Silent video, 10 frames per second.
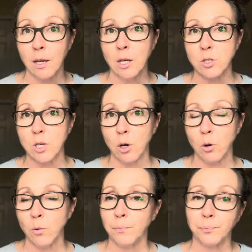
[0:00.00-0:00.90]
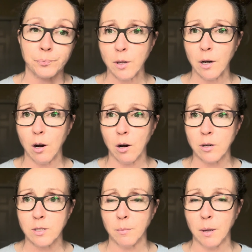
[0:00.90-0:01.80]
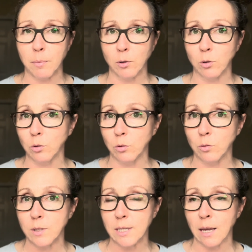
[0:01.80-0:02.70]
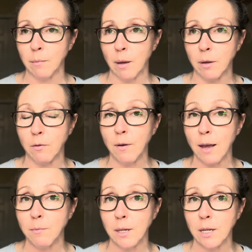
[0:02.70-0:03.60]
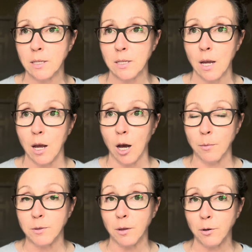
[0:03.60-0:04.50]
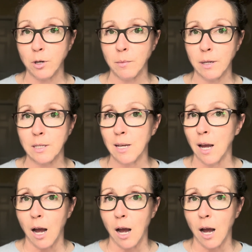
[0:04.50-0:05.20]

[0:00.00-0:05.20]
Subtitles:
So there are some people who say maybe 5 minutes up to 30 minutes.